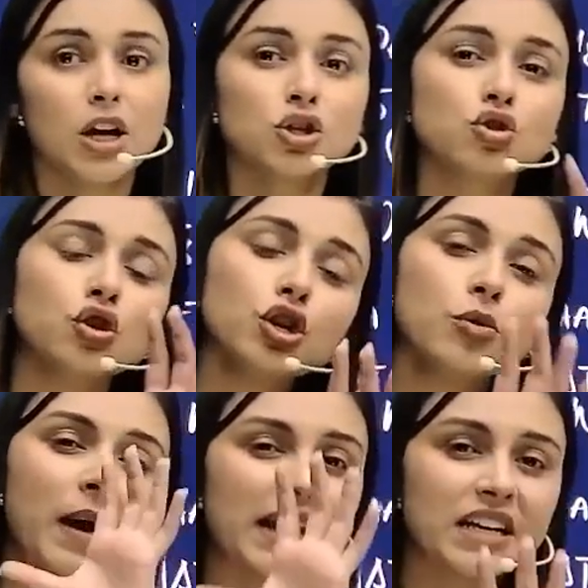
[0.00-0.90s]
so the
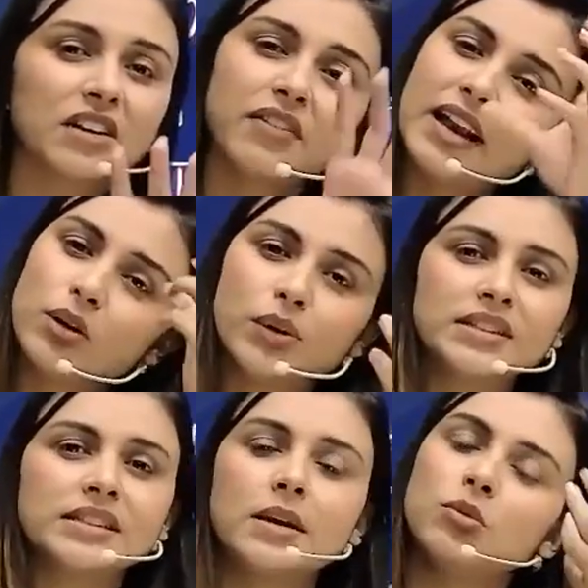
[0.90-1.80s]
numerical value
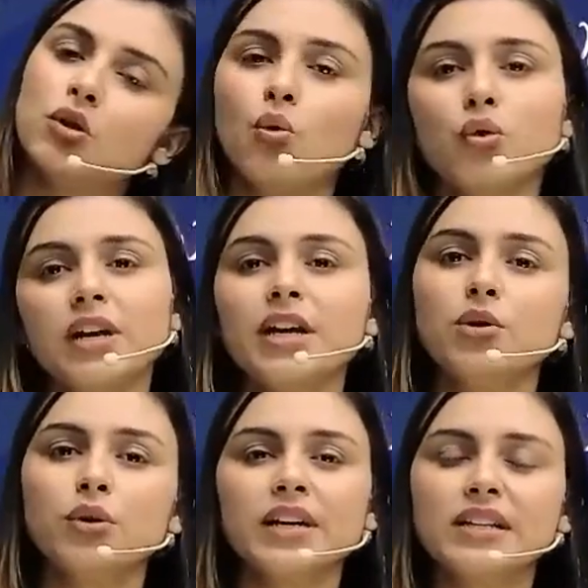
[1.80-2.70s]
is same the only
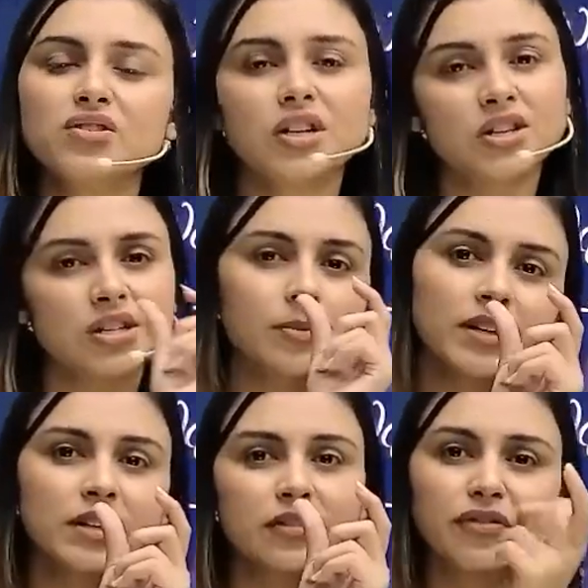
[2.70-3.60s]
unit is changing
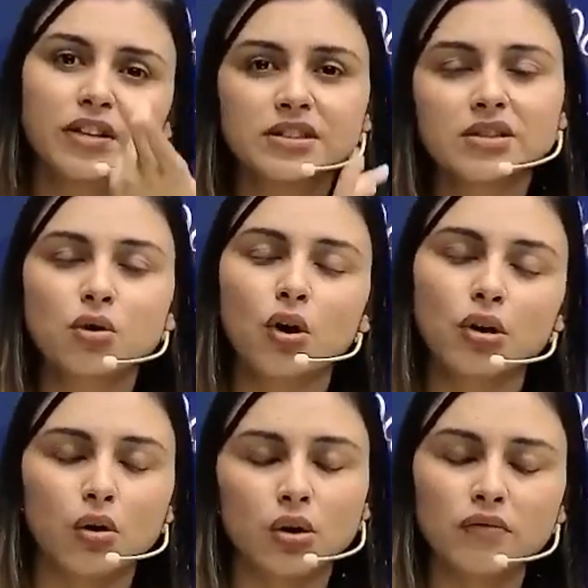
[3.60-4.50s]
but the difference is all
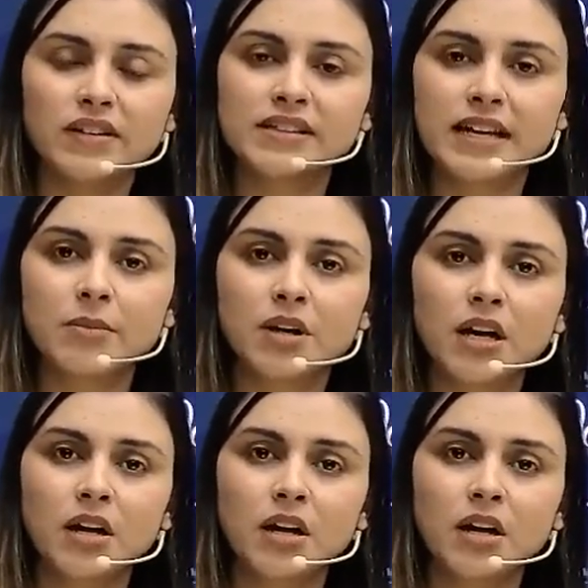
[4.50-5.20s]
always same now